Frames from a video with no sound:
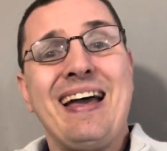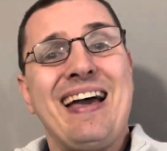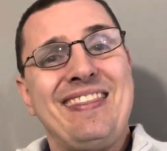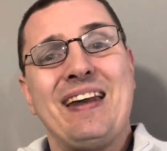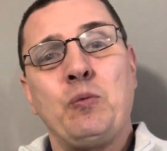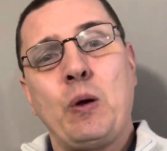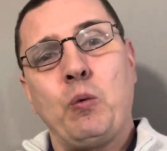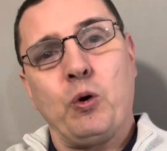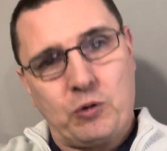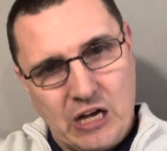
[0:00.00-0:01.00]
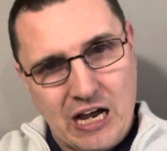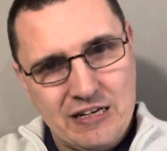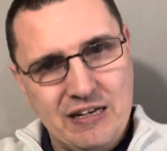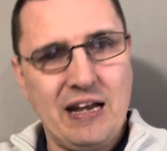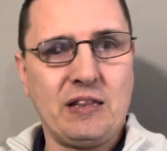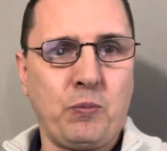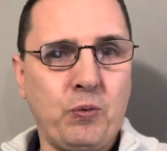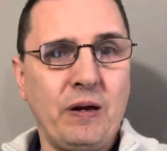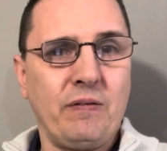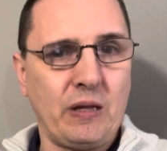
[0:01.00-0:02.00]
then we will contact
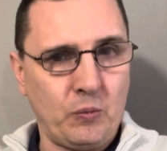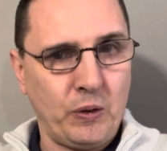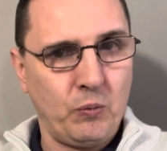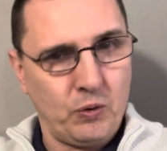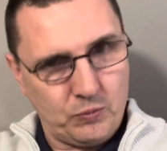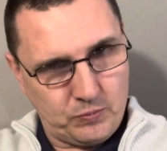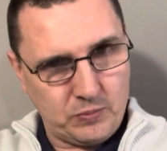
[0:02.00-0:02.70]
then we will